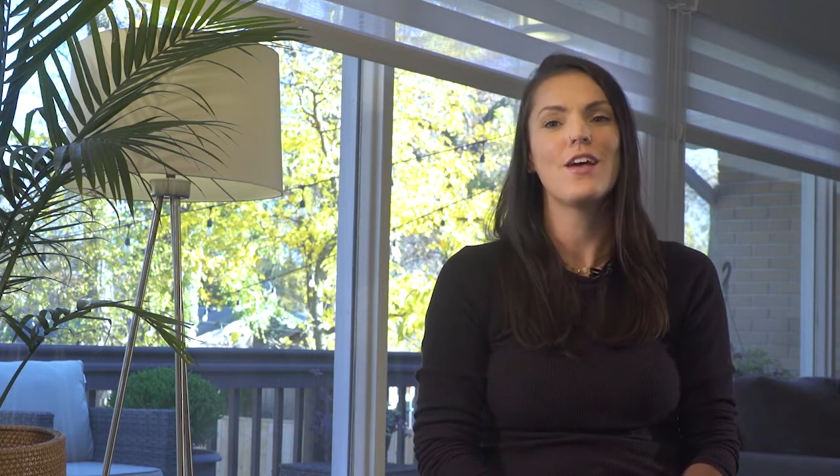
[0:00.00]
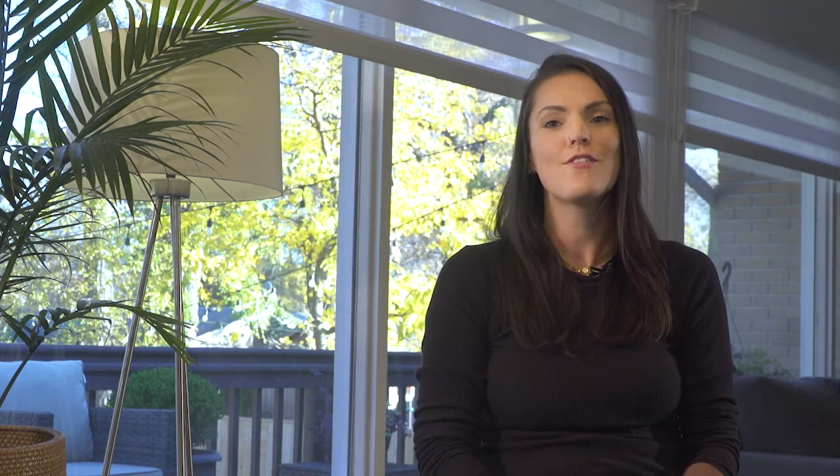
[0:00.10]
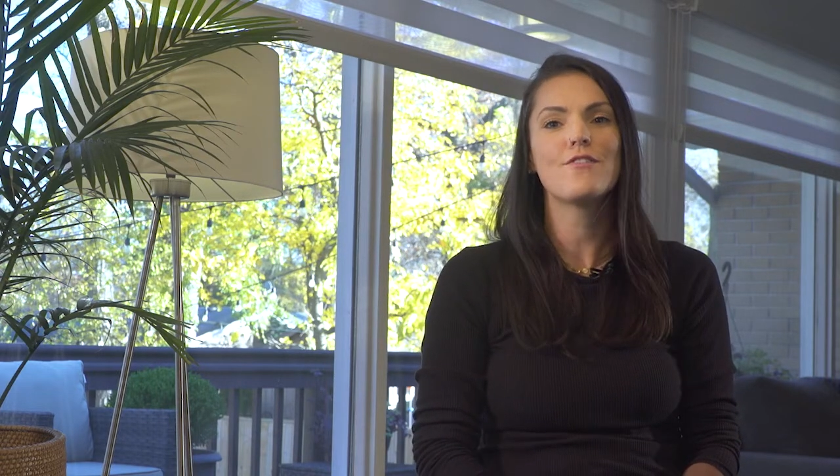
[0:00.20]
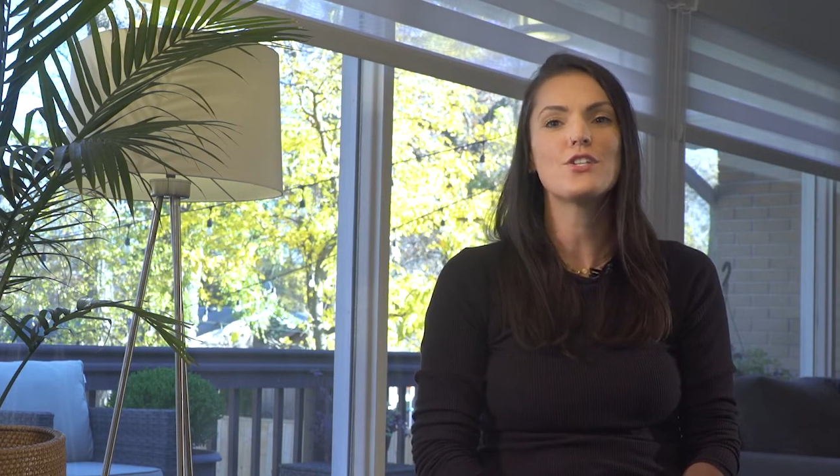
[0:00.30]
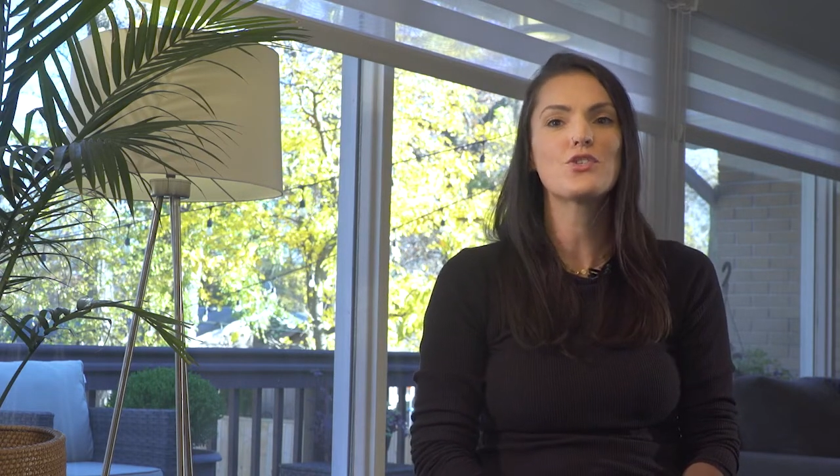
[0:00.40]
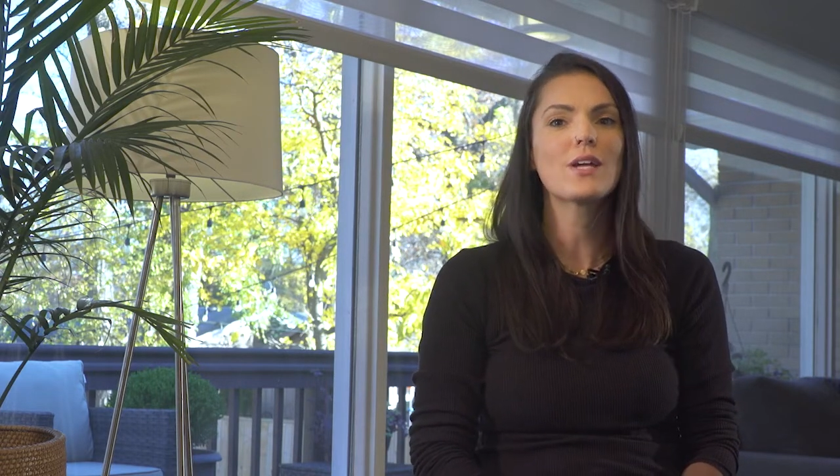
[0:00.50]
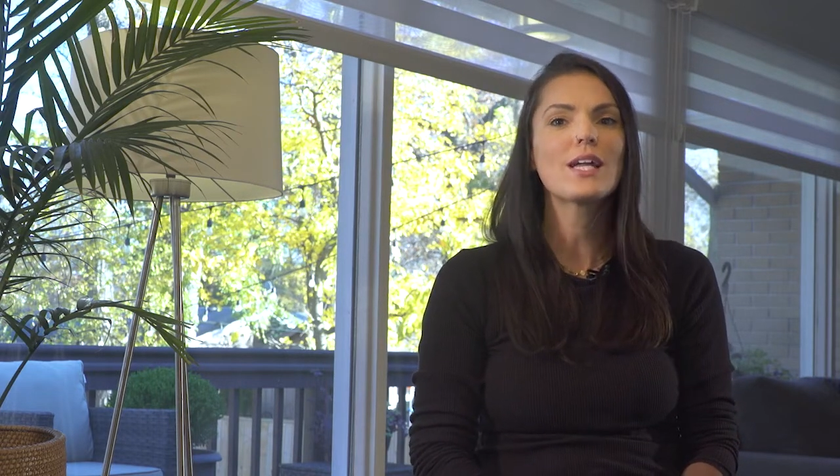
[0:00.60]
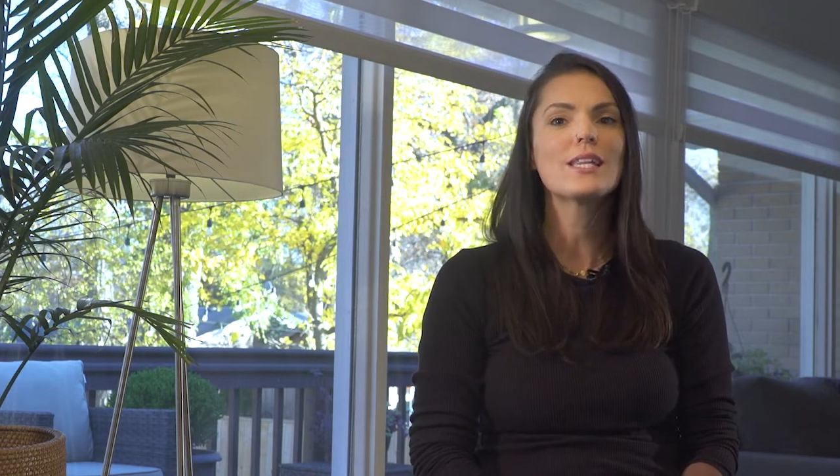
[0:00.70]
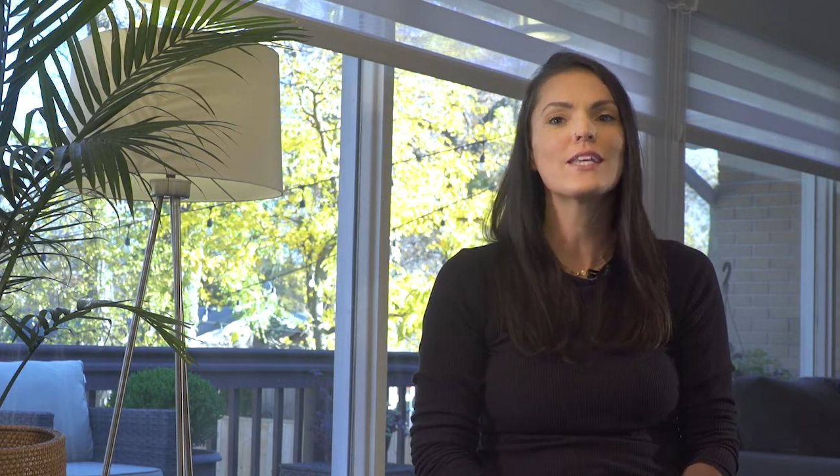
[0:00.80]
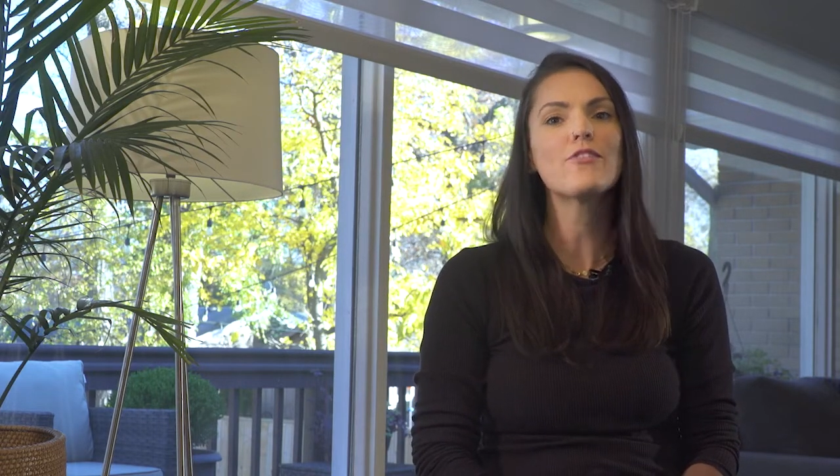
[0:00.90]
featuring a
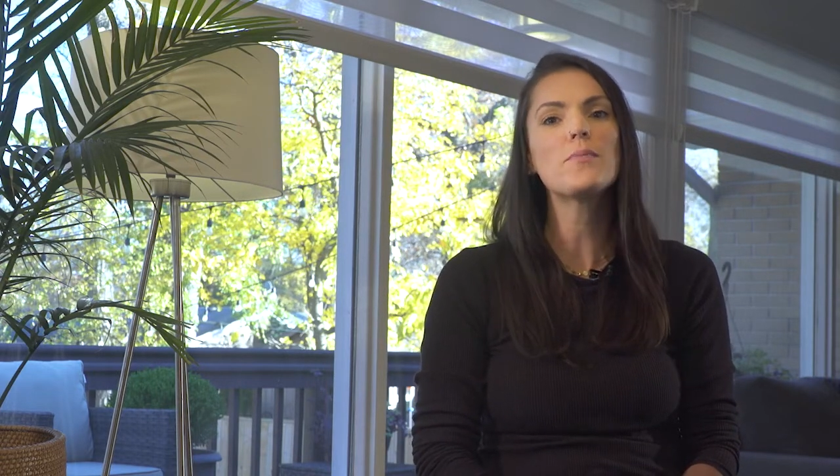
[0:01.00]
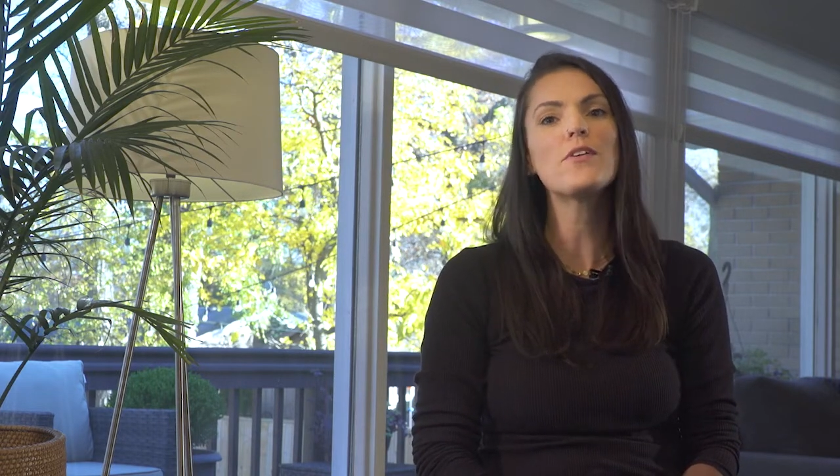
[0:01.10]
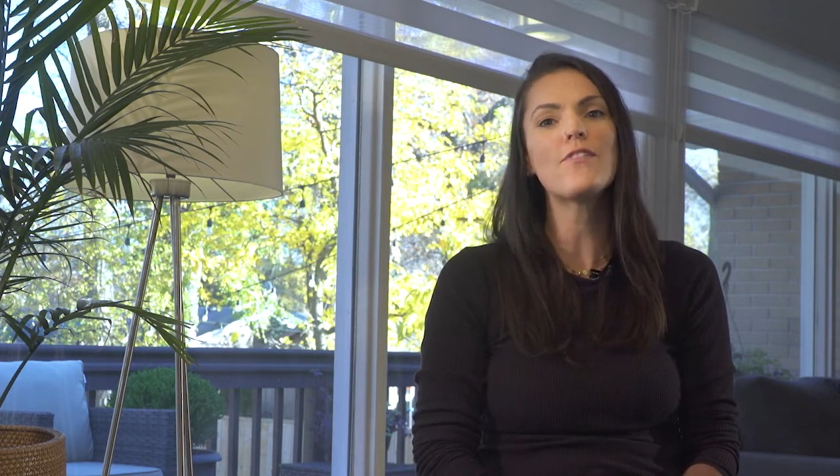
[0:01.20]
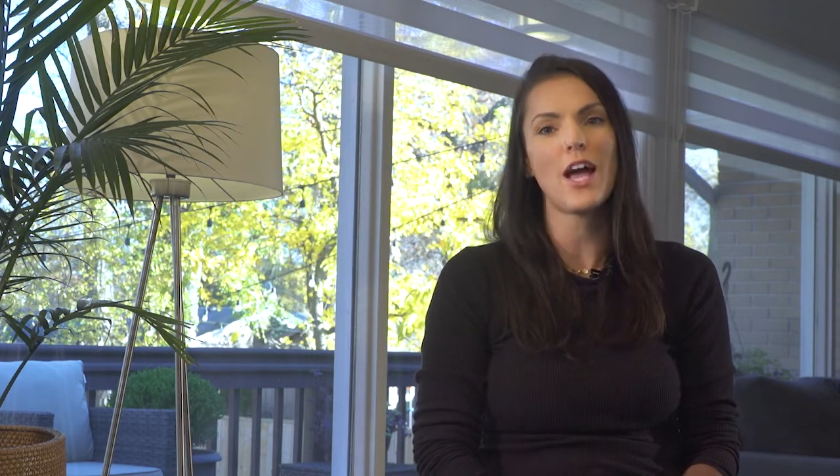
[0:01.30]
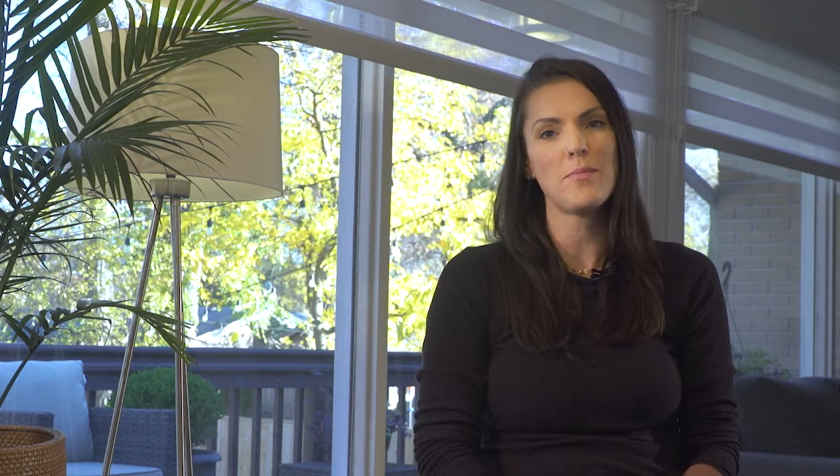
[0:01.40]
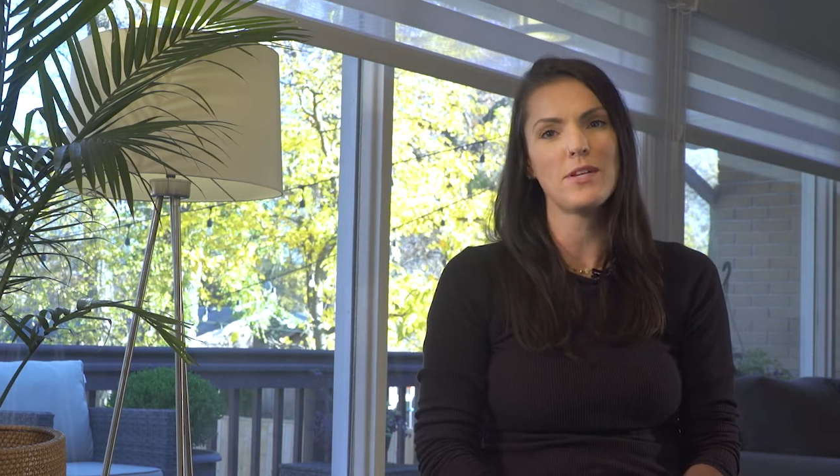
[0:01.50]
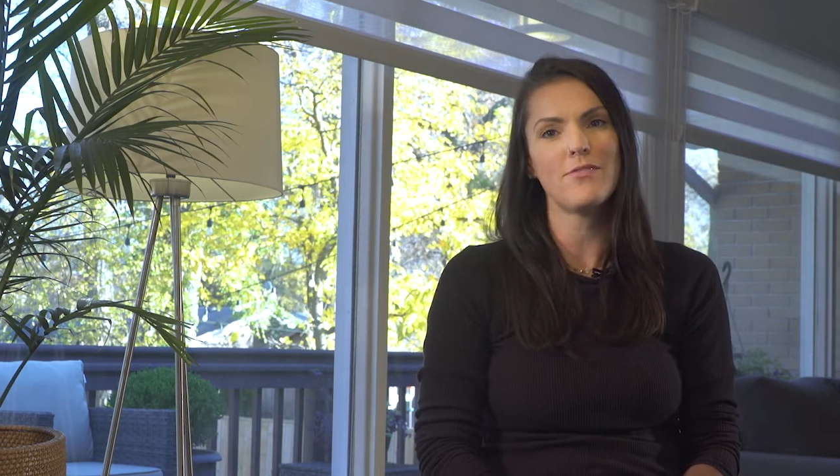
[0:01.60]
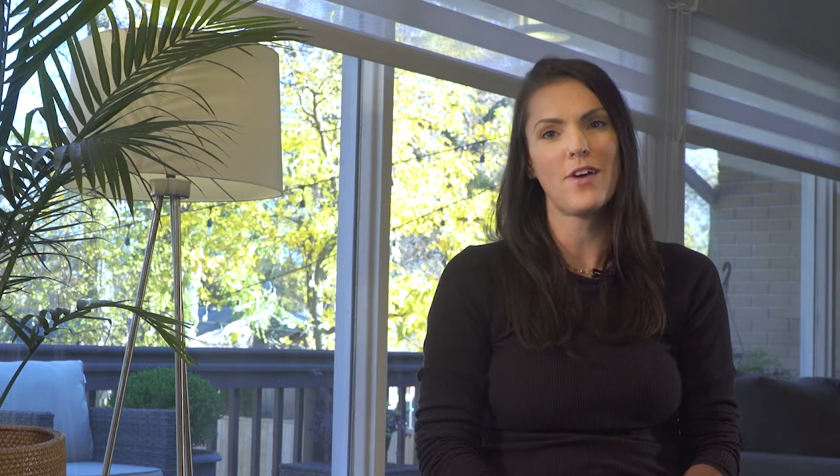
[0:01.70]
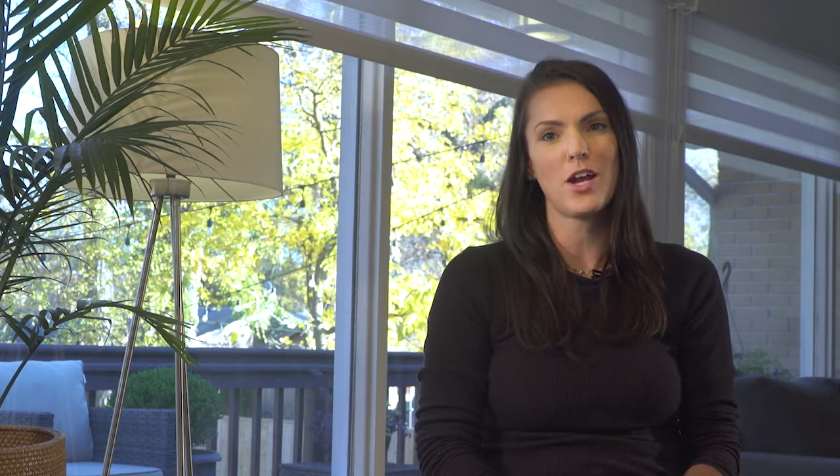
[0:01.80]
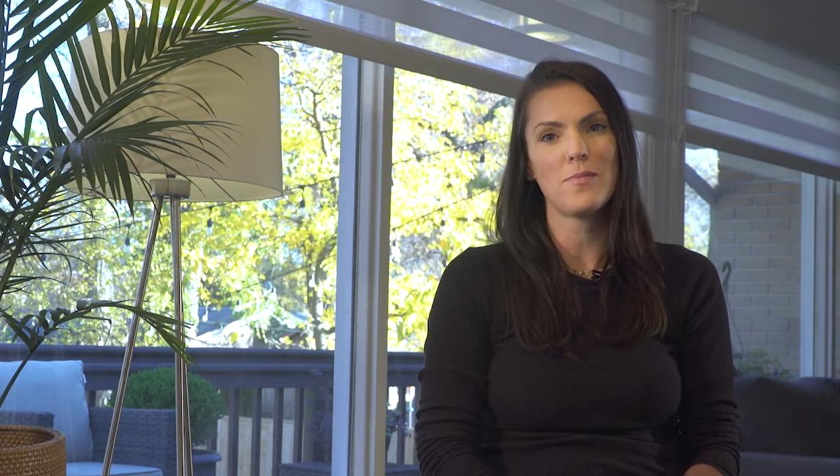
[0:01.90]
livable, vibrant
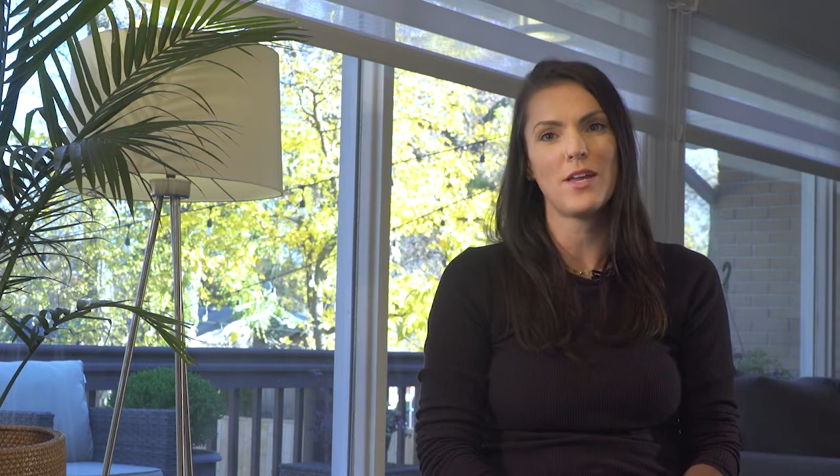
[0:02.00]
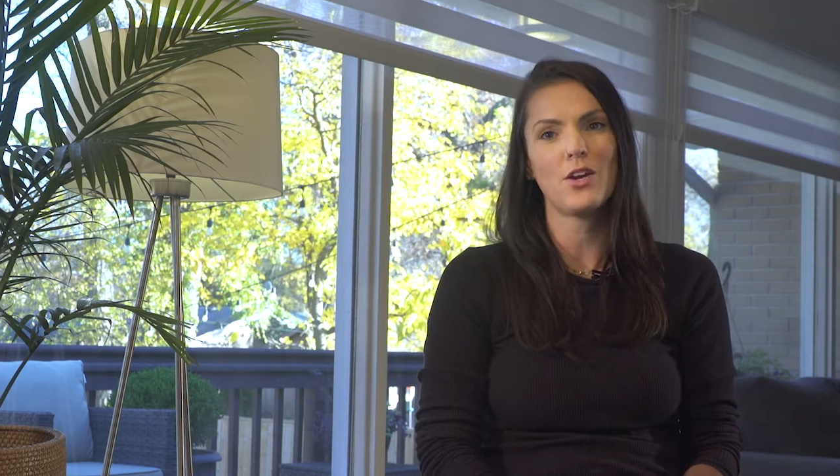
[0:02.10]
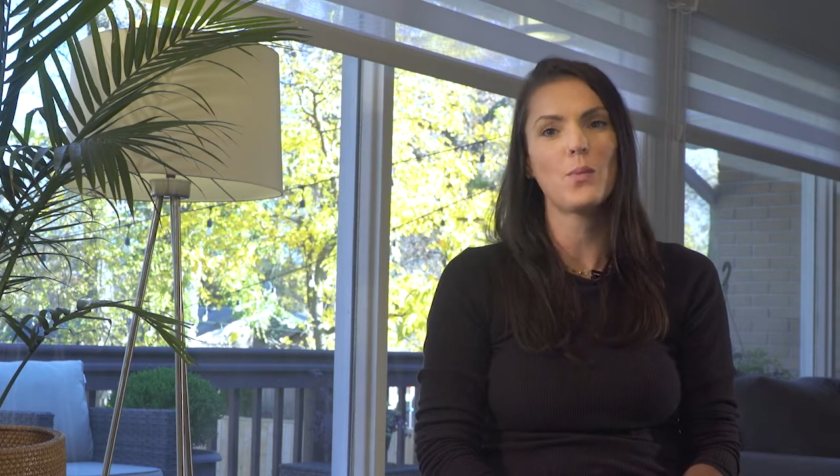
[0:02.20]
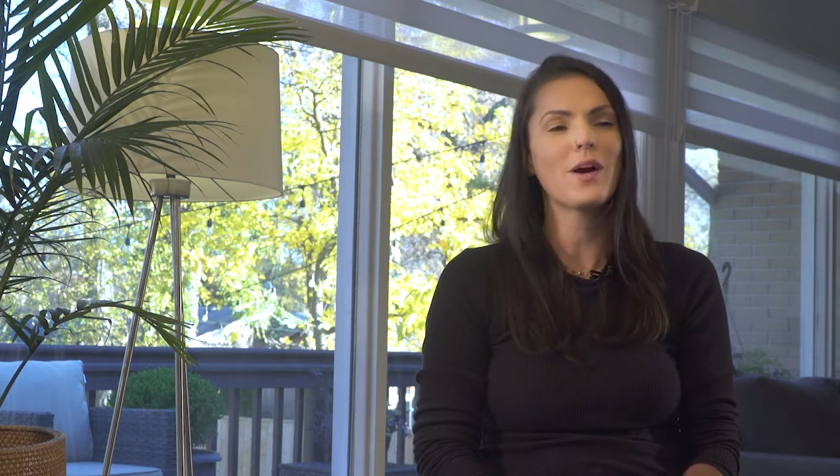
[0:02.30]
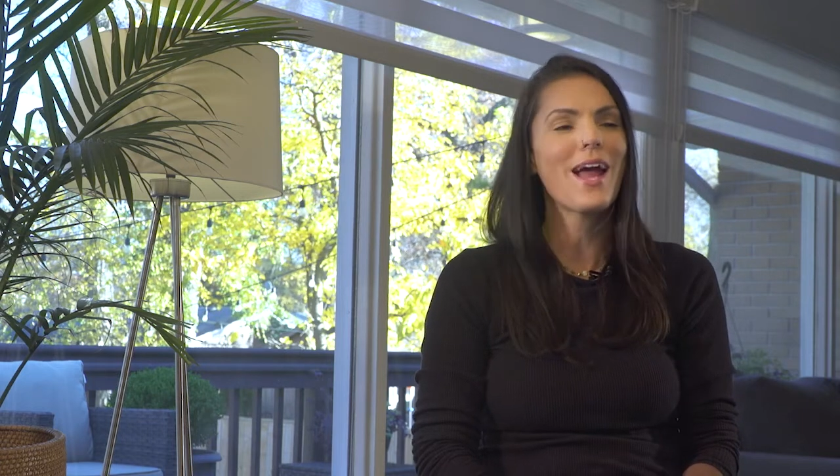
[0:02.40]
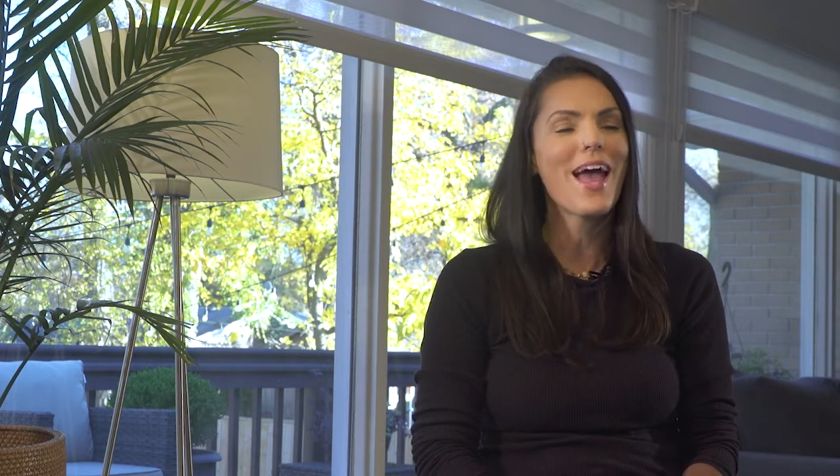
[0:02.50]
environment where